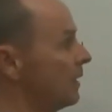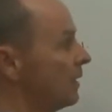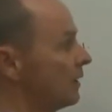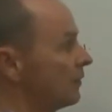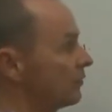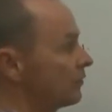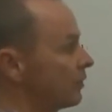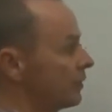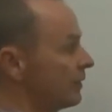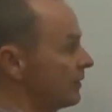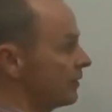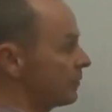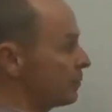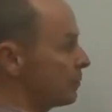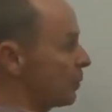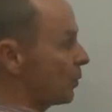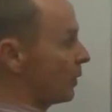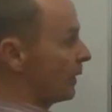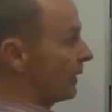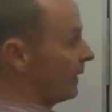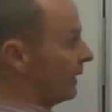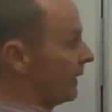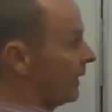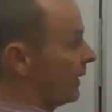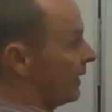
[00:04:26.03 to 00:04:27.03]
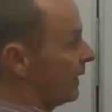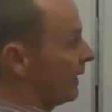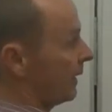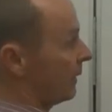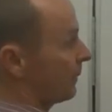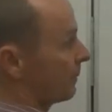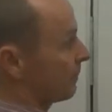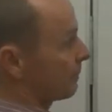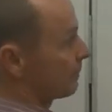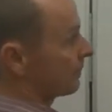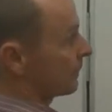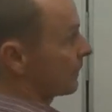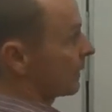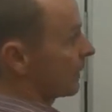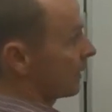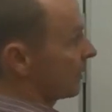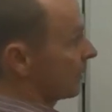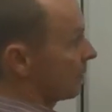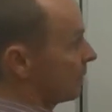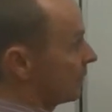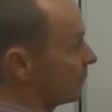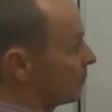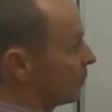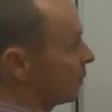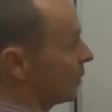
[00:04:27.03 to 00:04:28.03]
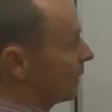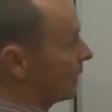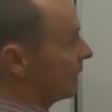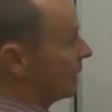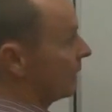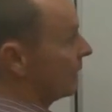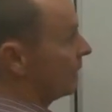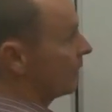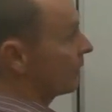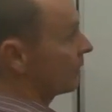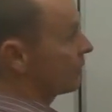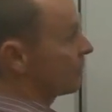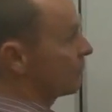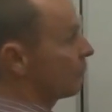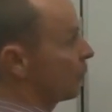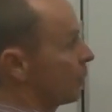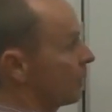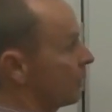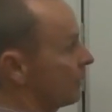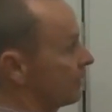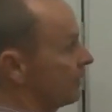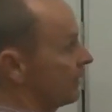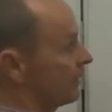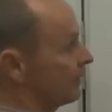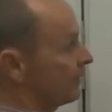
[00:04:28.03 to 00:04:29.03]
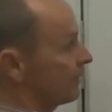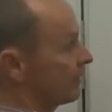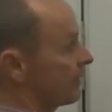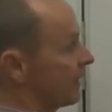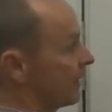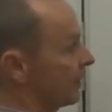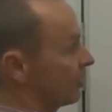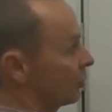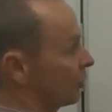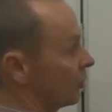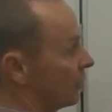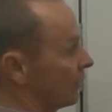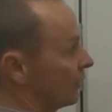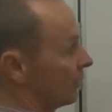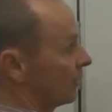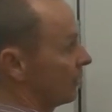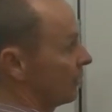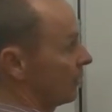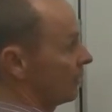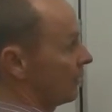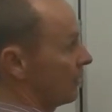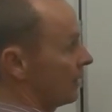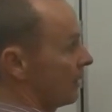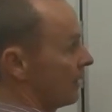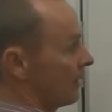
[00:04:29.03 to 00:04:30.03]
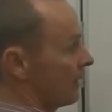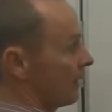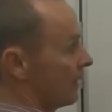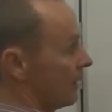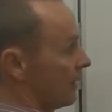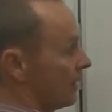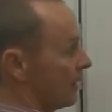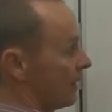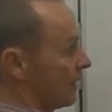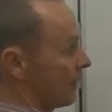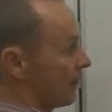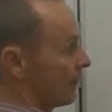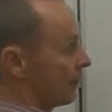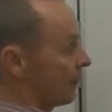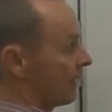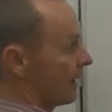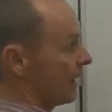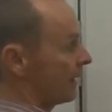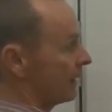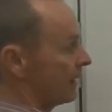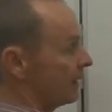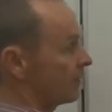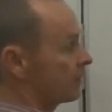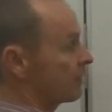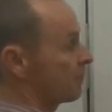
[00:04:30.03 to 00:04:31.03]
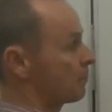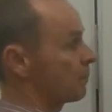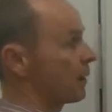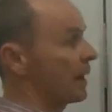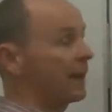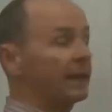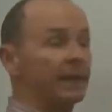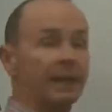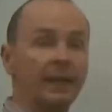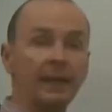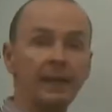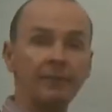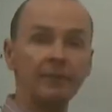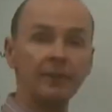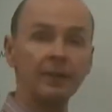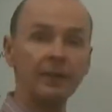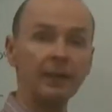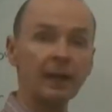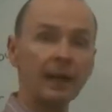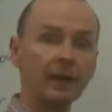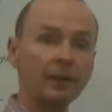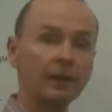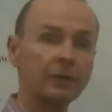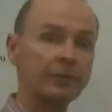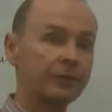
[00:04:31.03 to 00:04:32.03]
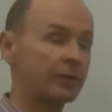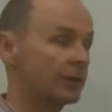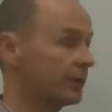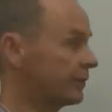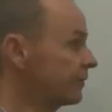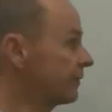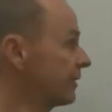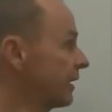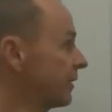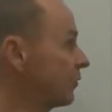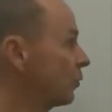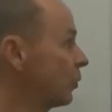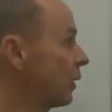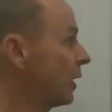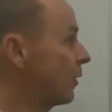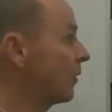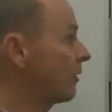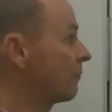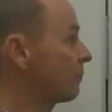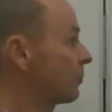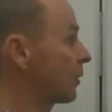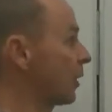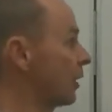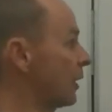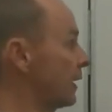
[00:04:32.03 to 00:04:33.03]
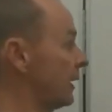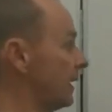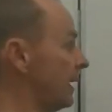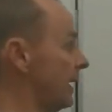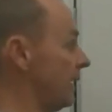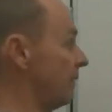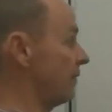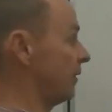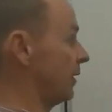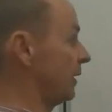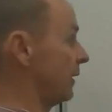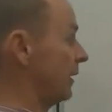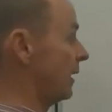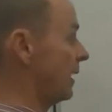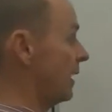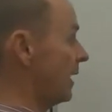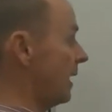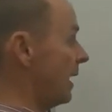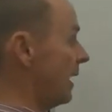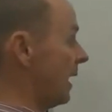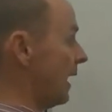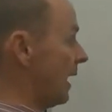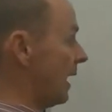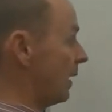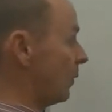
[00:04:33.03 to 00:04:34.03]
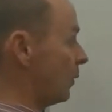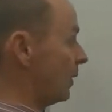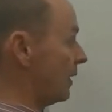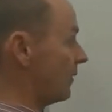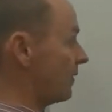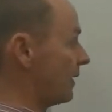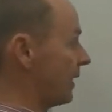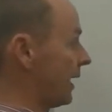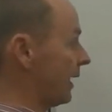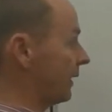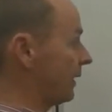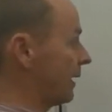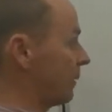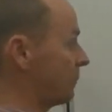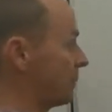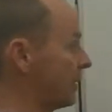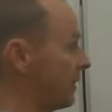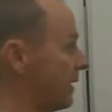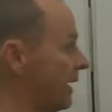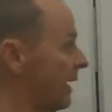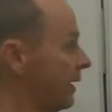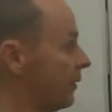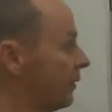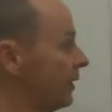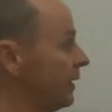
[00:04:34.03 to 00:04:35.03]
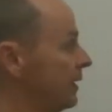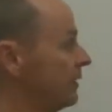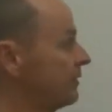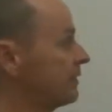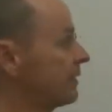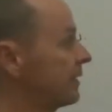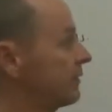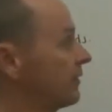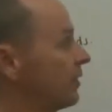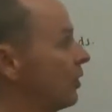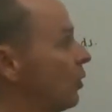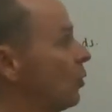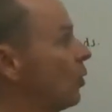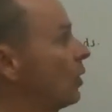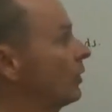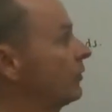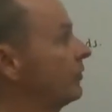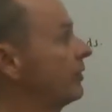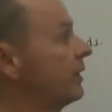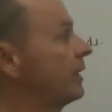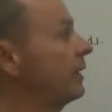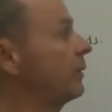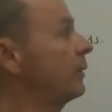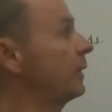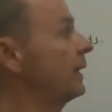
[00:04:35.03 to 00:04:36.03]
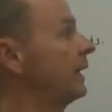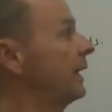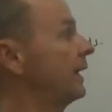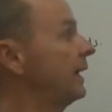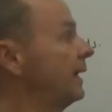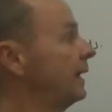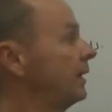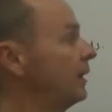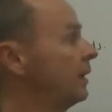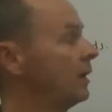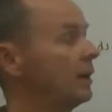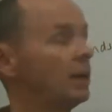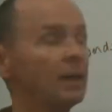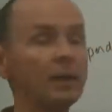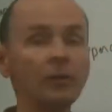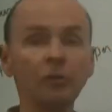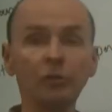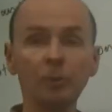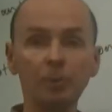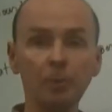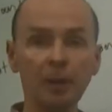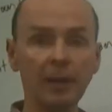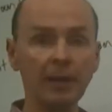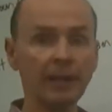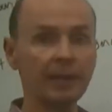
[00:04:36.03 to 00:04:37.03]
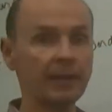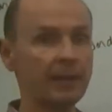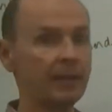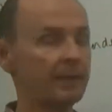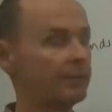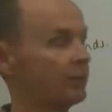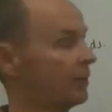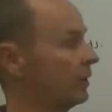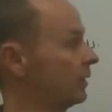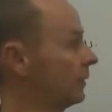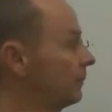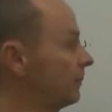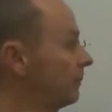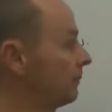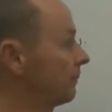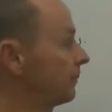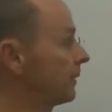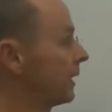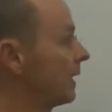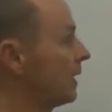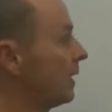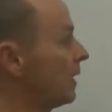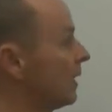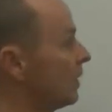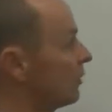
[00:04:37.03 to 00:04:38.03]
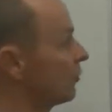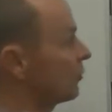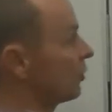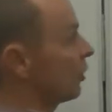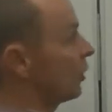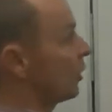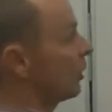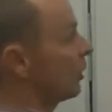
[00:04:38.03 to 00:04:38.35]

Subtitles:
so this point here is the point of intersection. That is a break-even analysis. That's where we've broken even. And whatever that number there is, that's the quantity we need to break even. So